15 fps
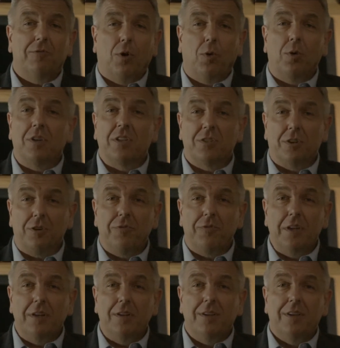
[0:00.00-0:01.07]
serving
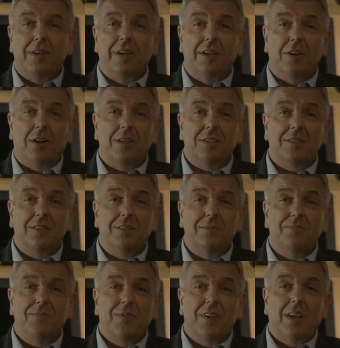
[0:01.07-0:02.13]
in Austin
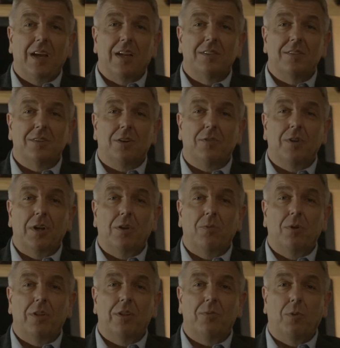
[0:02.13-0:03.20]
and serving with
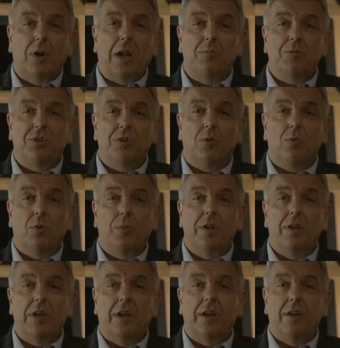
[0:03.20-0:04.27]
what I'm sure will be
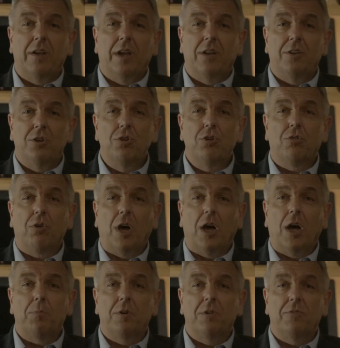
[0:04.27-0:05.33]
a new crop
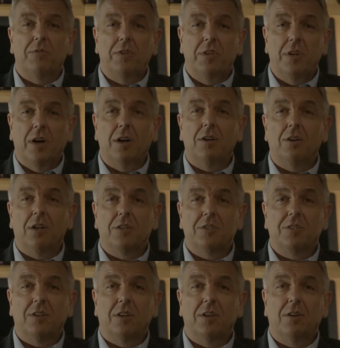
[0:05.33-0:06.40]
of young
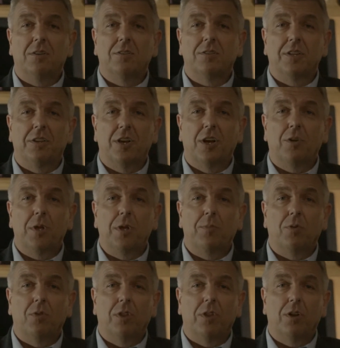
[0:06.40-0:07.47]
legislators and young people
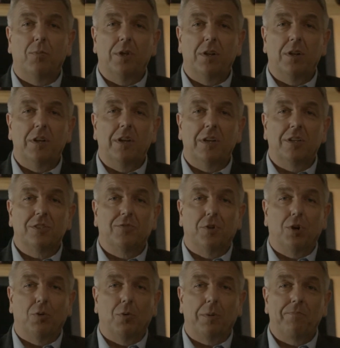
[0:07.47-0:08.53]
that will be leading us
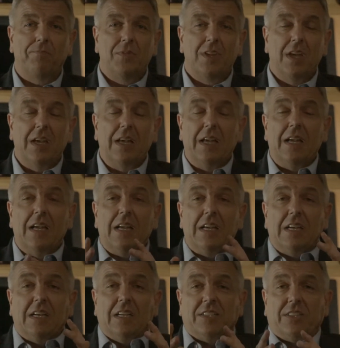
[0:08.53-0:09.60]
forward.
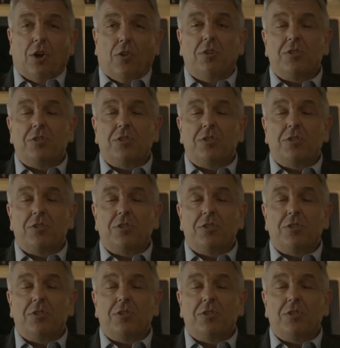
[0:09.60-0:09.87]
So those are